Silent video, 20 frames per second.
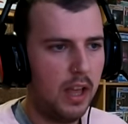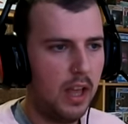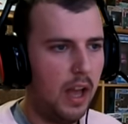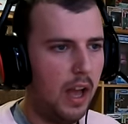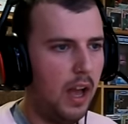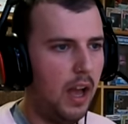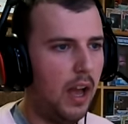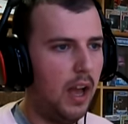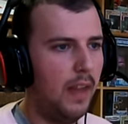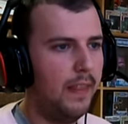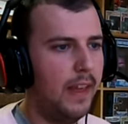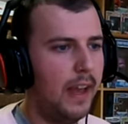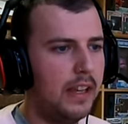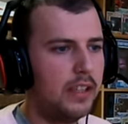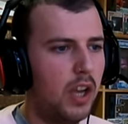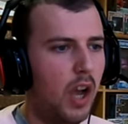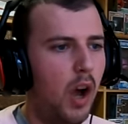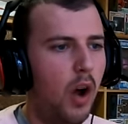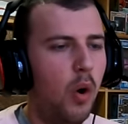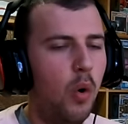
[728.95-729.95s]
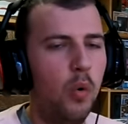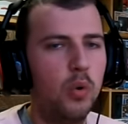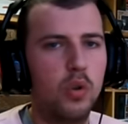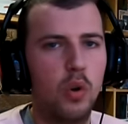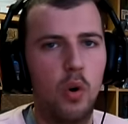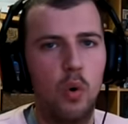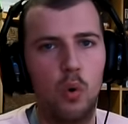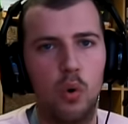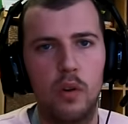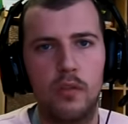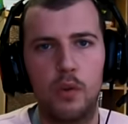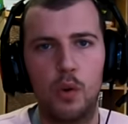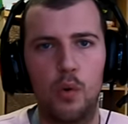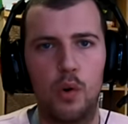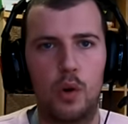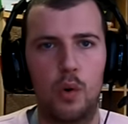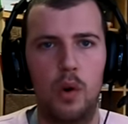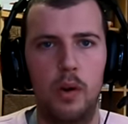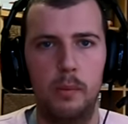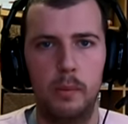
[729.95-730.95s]
uh, and that is hold all of your
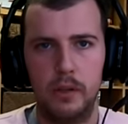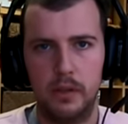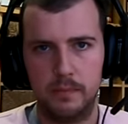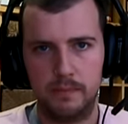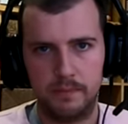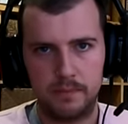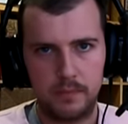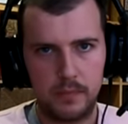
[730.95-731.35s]
equipment.